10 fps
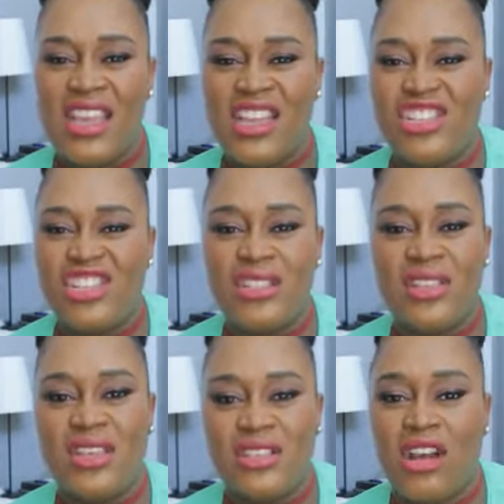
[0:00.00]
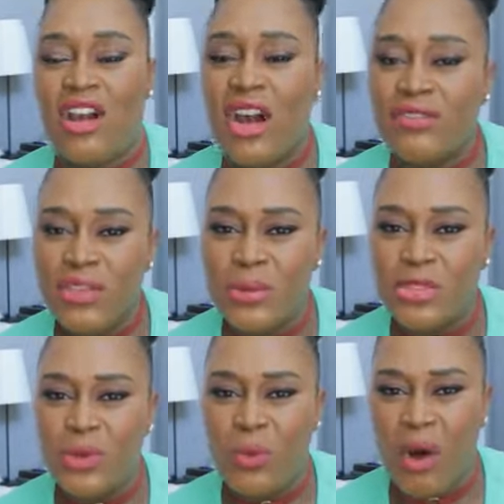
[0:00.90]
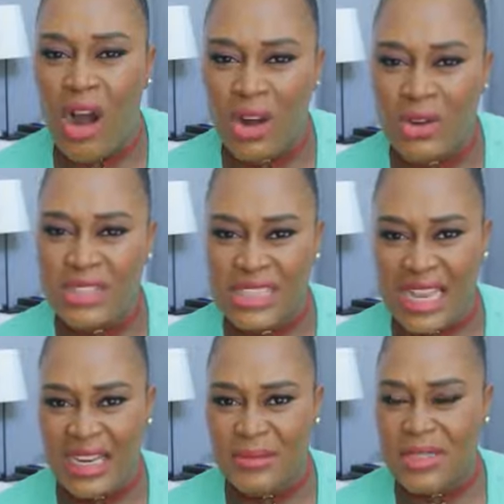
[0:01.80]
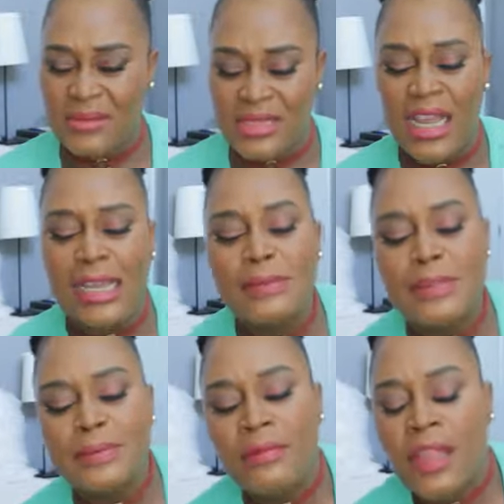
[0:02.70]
it's uncomfortable to walk or stand up sometimes.